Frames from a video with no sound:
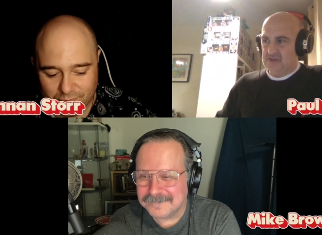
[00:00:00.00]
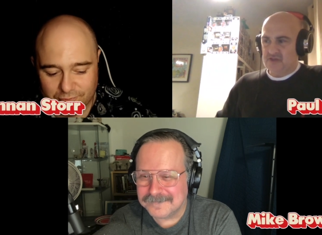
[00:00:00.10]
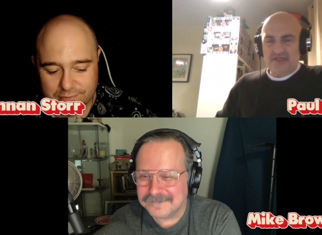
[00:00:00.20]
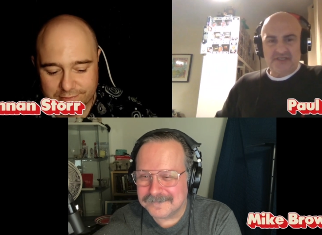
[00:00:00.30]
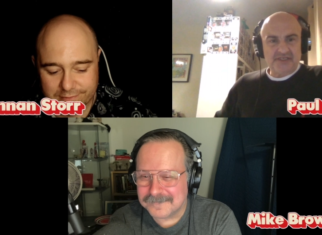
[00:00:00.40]

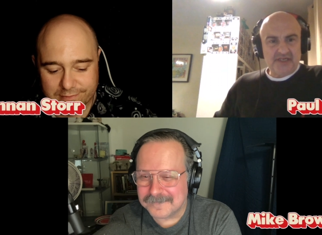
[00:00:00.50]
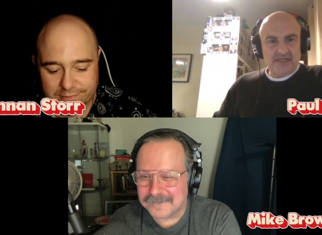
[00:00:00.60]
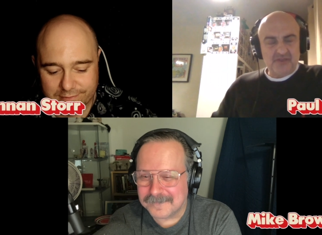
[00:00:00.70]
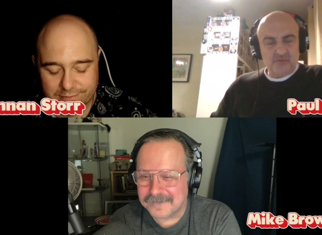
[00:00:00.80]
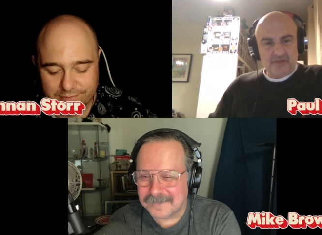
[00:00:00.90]
Speaker 1: strangely
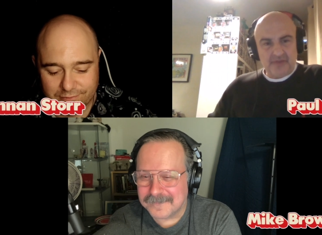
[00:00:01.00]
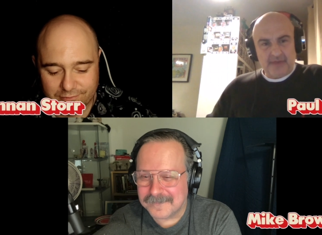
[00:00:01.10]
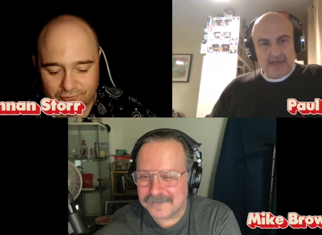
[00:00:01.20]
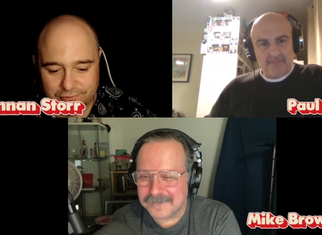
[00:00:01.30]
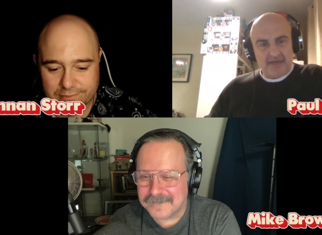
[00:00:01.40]
seen as one of the
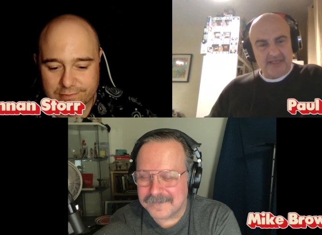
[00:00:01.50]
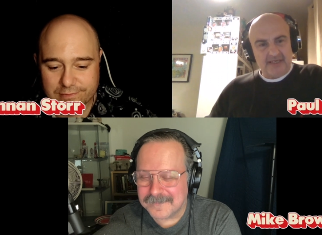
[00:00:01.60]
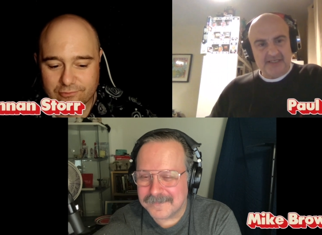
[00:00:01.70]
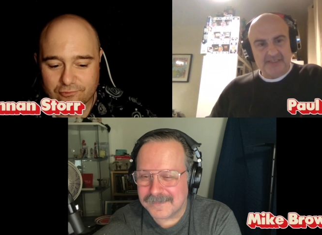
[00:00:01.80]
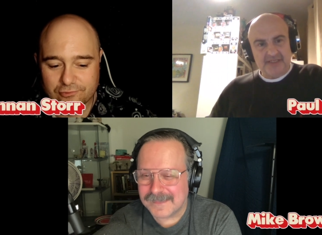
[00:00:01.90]
main bad
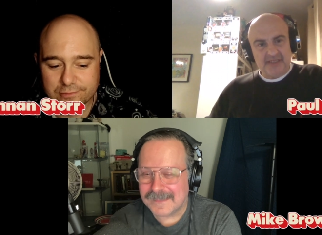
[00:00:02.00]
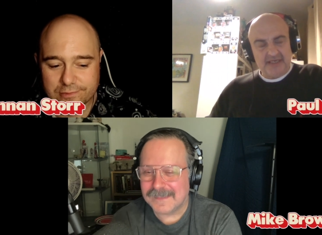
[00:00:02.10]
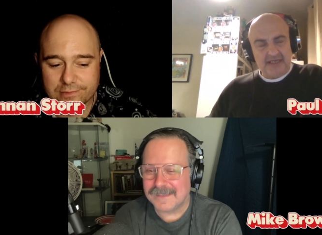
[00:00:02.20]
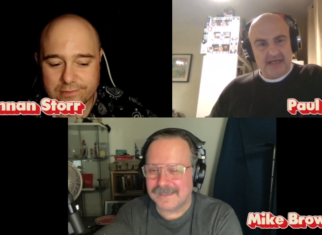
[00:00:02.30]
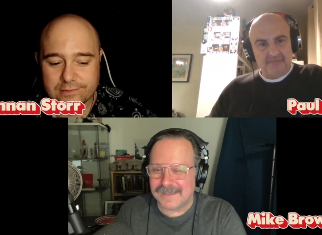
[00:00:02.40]
guys in
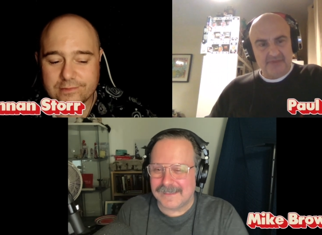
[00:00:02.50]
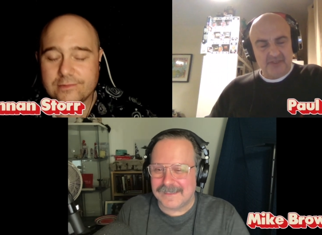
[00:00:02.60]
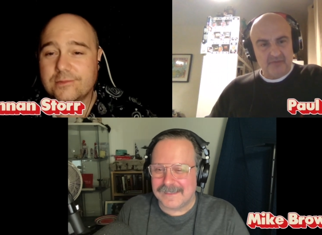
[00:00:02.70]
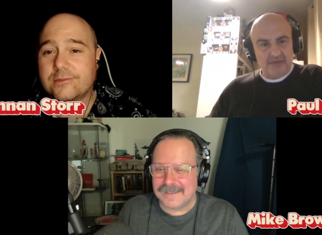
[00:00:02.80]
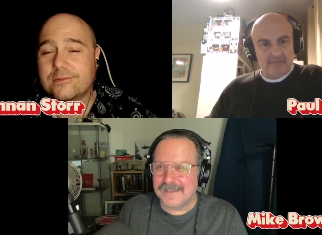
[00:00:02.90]
the
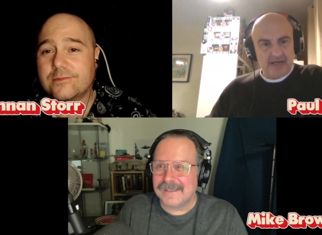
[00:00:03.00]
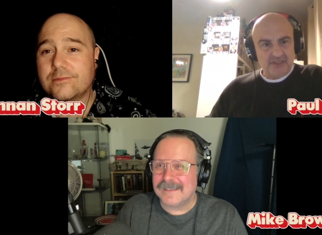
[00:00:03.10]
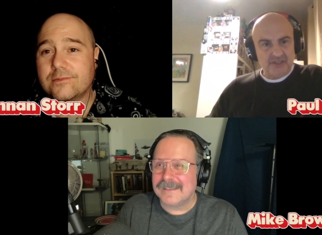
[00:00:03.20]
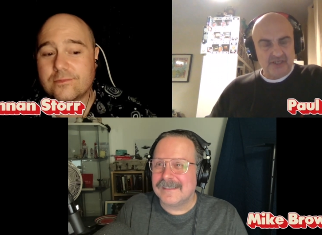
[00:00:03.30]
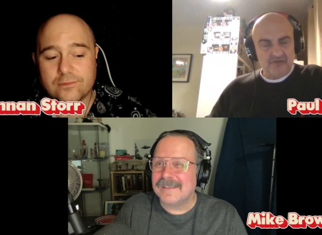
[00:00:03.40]
absolutely
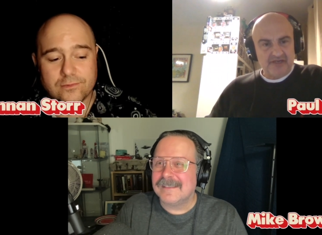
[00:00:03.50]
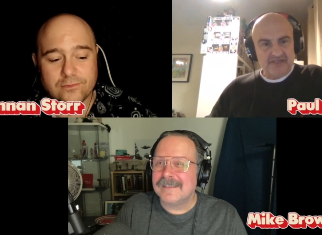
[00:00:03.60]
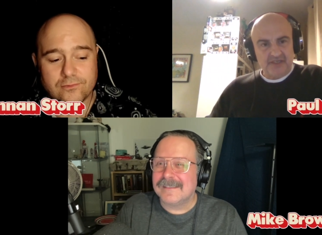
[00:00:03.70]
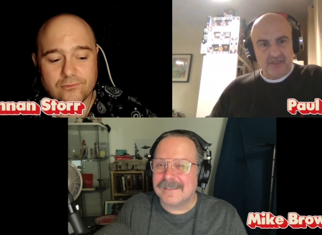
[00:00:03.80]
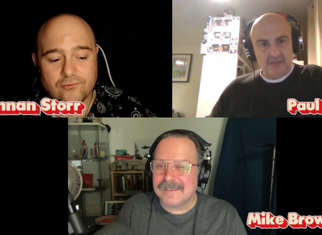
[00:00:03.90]
batshit
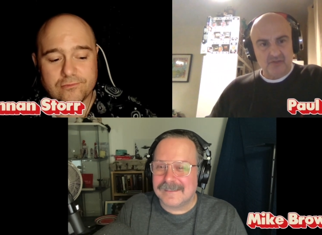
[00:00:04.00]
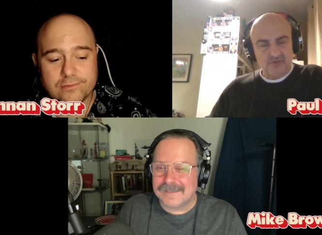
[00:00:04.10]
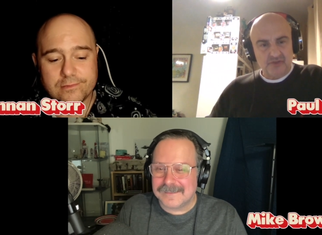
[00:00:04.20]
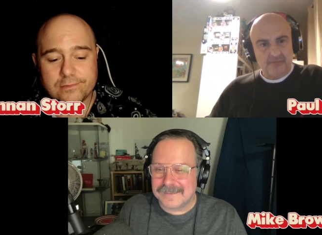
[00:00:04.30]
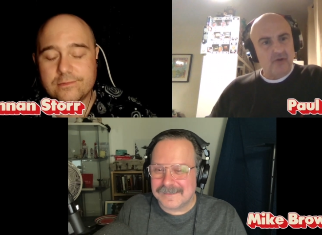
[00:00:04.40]
crazy
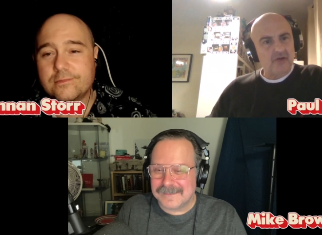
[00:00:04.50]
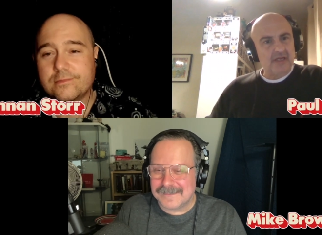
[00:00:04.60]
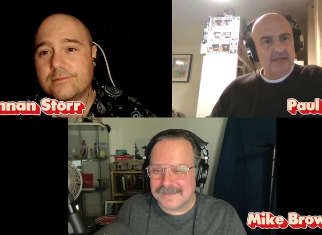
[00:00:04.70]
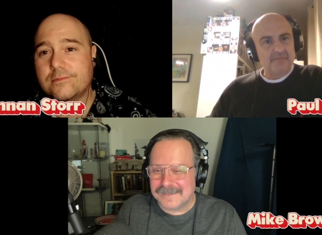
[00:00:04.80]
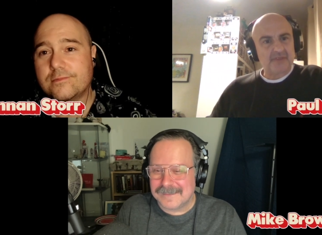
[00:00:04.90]
Yakuza
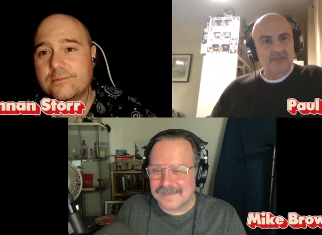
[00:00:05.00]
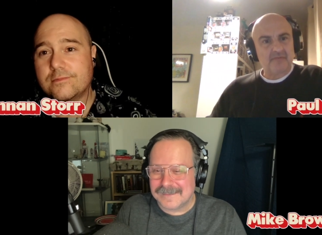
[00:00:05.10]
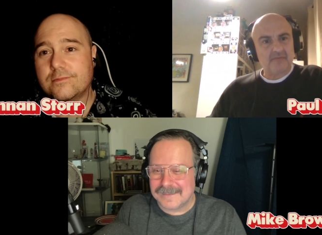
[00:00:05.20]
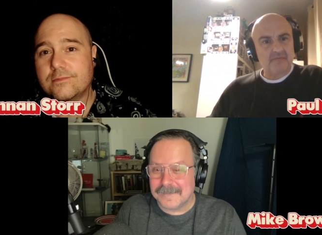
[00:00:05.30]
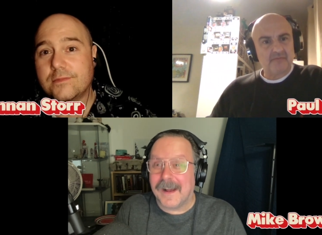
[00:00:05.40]
apocalypse.
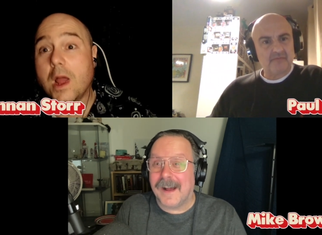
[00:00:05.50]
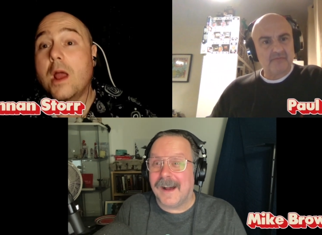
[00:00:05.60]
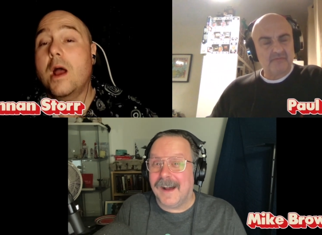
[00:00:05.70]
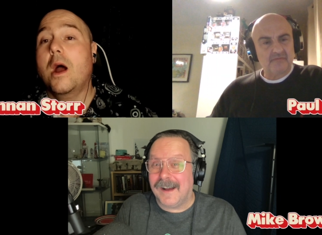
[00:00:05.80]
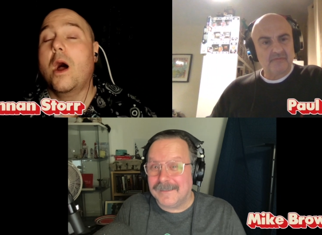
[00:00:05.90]
Speaker 2: Aha!
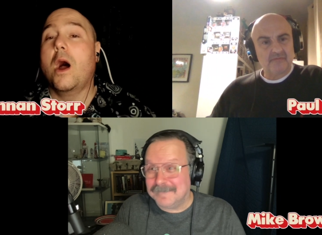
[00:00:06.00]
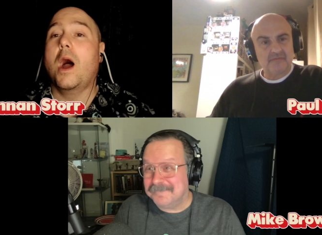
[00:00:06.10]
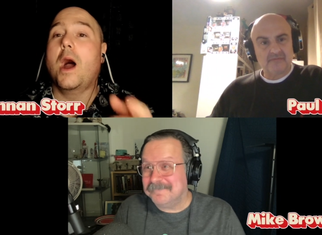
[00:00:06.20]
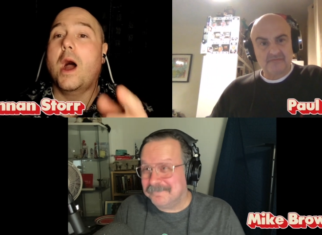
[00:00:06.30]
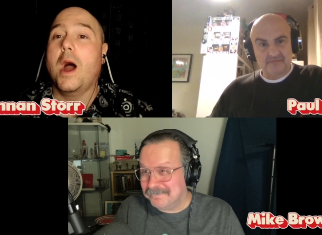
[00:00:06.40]

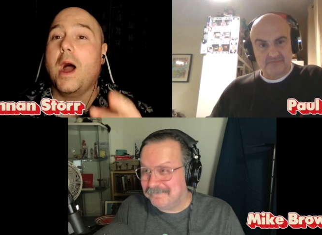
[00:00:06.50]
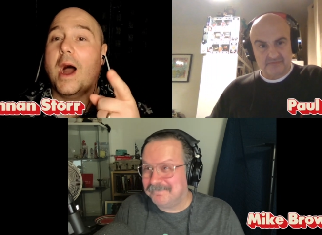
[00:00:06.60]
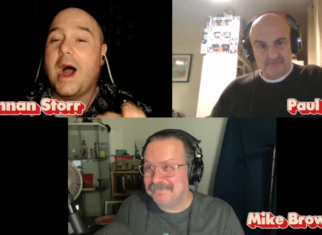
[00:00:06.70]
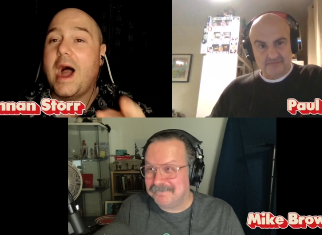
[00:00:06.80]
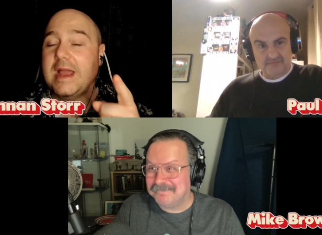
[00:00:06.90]

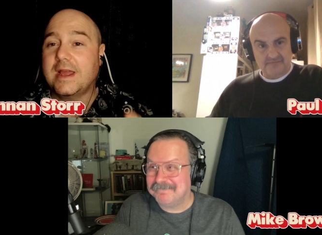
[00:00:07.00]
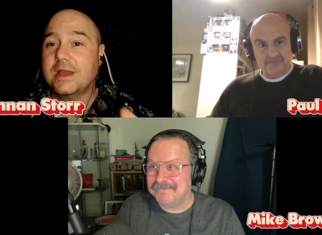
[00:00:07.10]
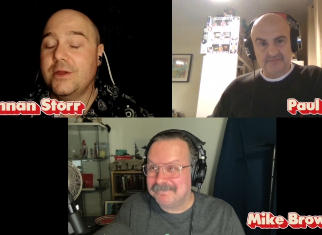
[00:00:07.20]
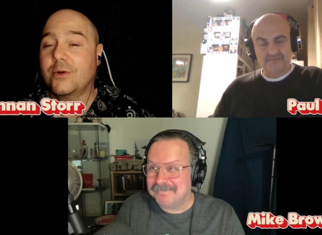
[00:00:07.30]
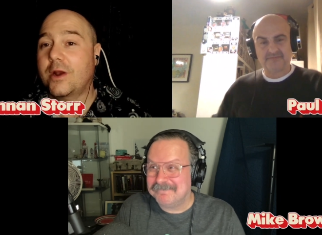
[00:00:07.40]
Uh-huh. I
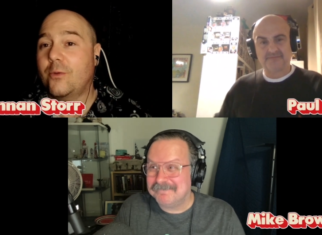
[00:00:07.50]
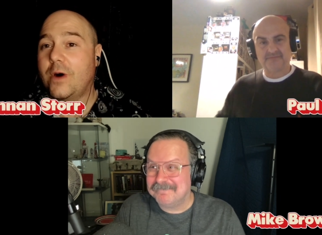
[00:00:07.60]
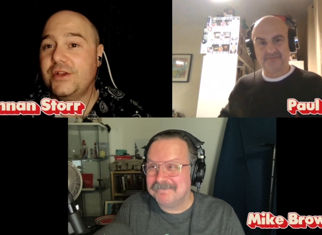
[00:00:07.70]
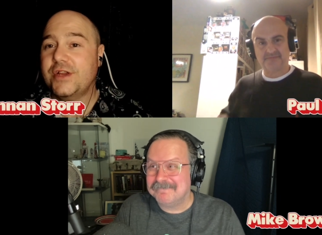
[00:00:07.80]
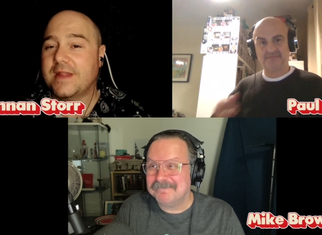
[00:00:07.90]
still got to
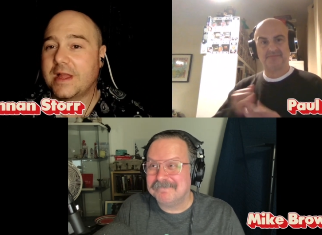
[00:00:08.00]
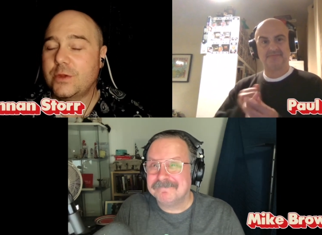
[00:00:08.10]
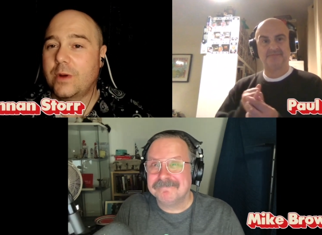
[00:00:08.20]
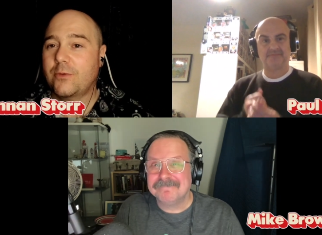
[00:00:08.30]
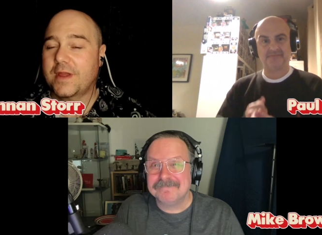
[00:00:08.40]
watch that.
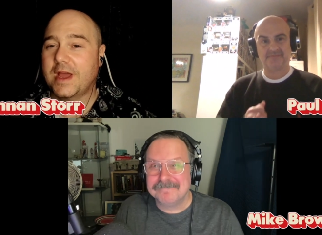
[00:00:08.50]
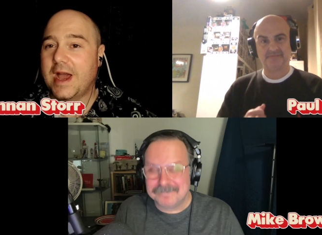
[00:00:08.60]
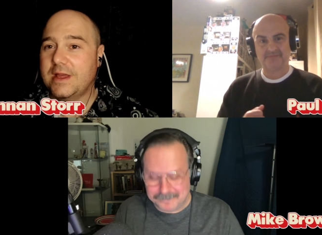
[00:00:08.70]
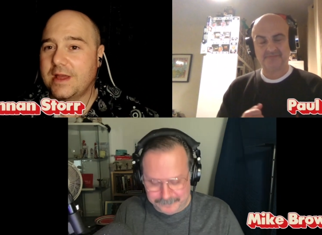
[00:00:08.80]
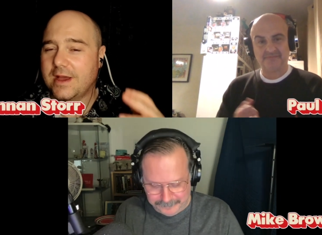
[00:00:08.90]
That's the one where the
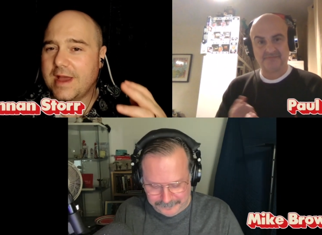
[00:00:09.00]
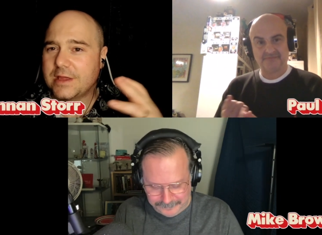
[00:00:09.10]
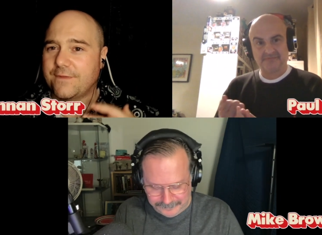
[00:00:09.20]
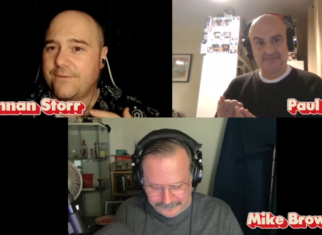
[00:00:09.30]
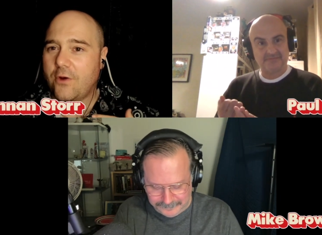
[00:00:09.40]
guy uh,
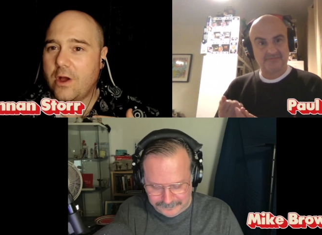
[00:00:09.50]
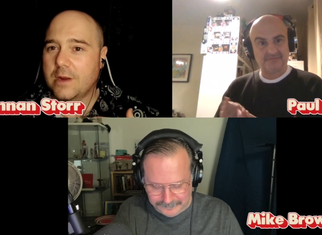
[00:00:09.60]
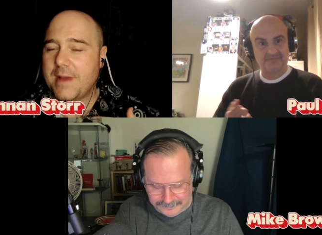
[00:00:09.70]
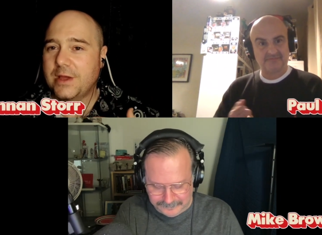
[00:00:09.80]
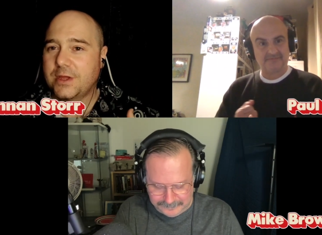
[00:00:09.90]
has the
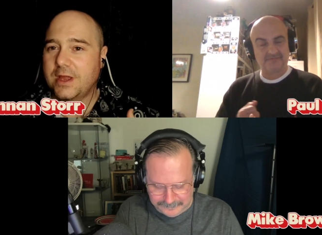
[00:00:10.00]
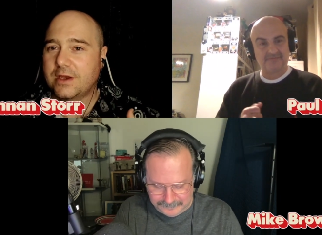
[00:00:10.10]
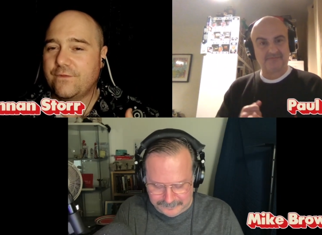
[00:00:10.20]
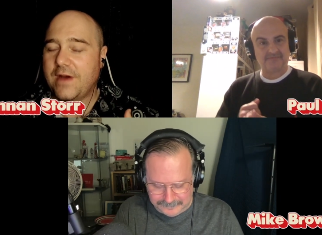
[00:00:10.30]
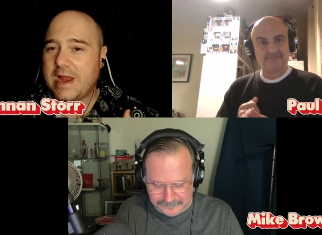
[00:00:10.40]
frog mask
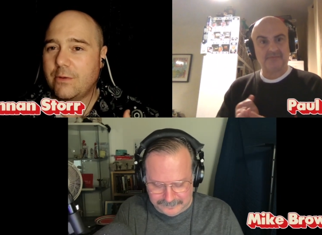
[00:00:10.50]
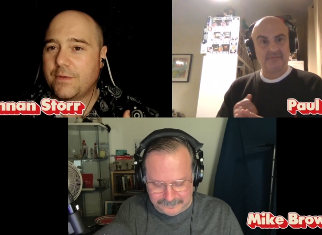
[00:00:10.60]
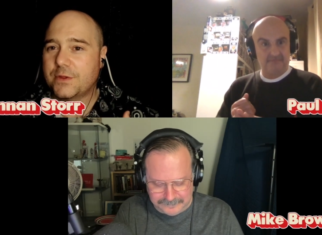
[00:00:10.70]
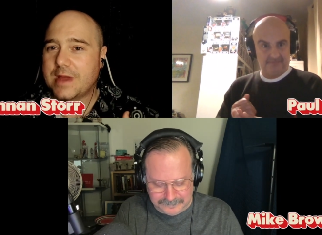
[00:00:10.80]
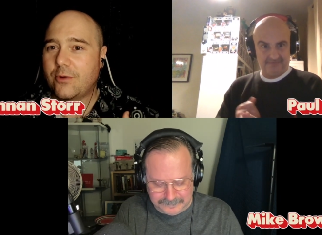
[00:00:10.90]
and is fighting
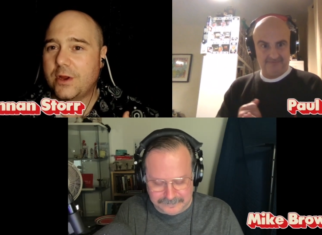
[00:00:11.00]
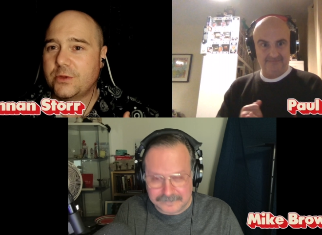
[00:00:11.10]
with a samurai